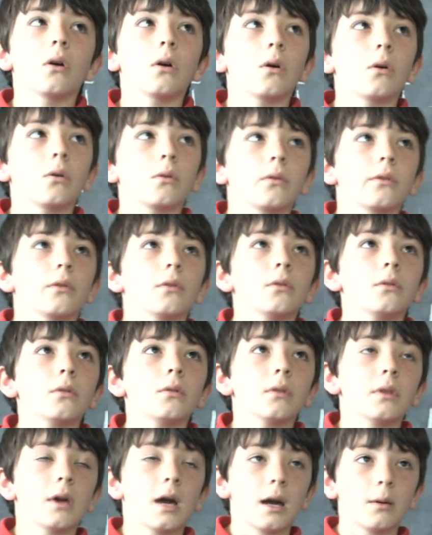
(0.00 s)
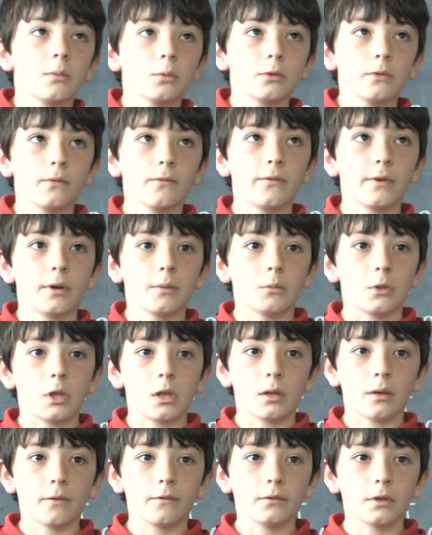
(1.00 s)
Although the Hamilton family
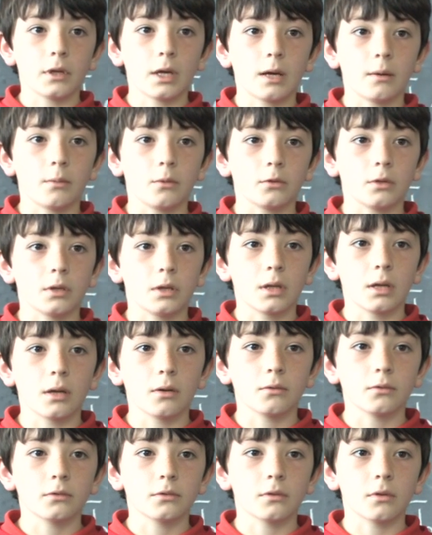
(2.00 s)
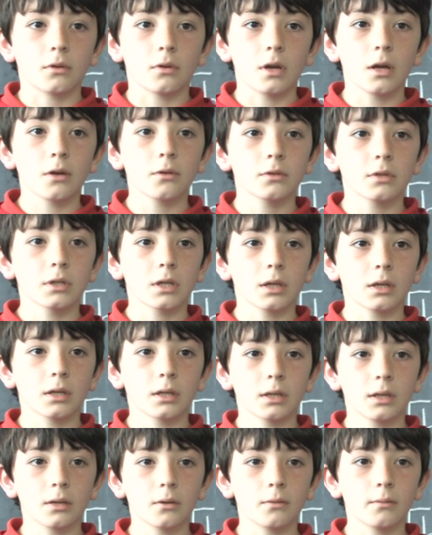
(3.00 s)
lived at Hamilton House, their house at
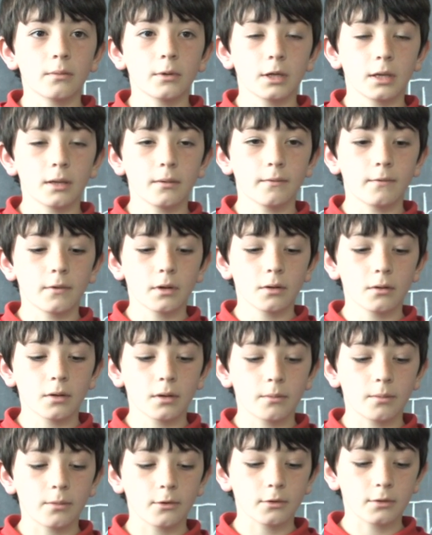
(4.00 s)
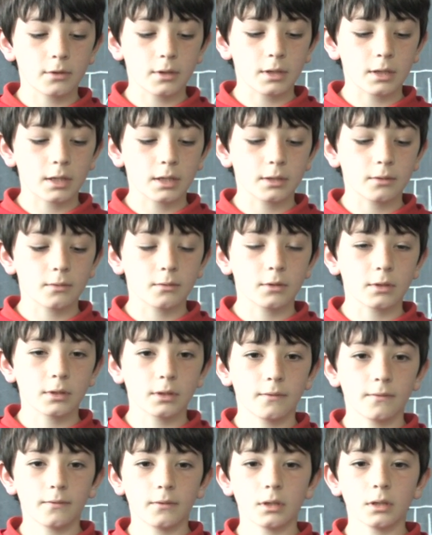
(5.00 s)
Kinneil became very important as it was
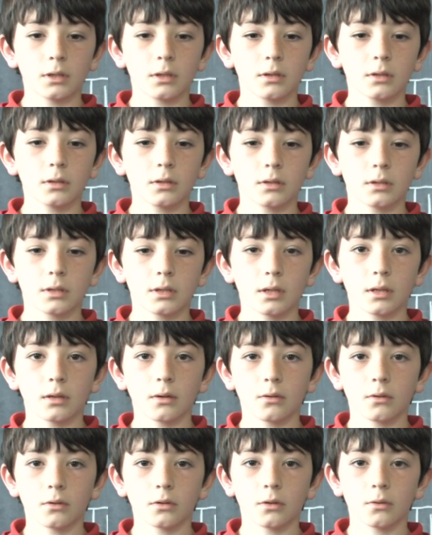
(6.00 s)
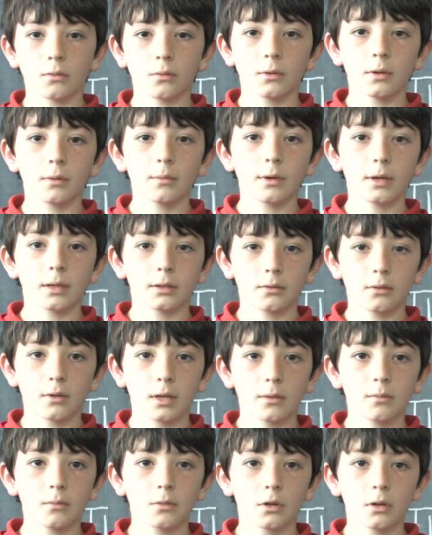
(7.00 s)
convenient to stay there on their way back to
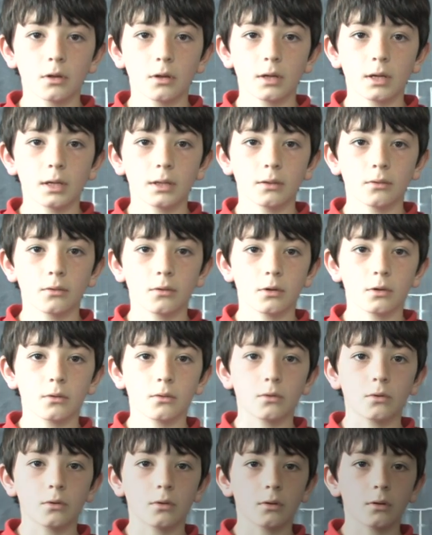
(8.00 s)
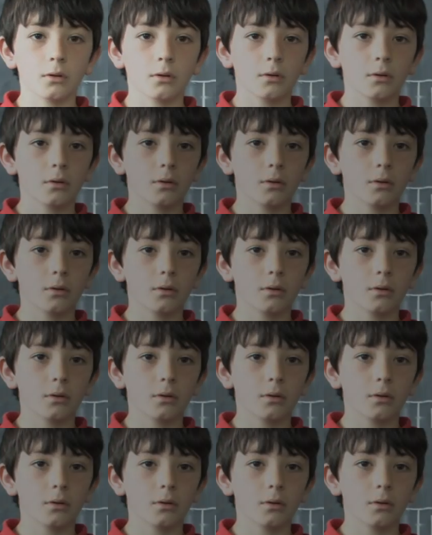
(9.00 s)
Edinburgh and the Royal Court.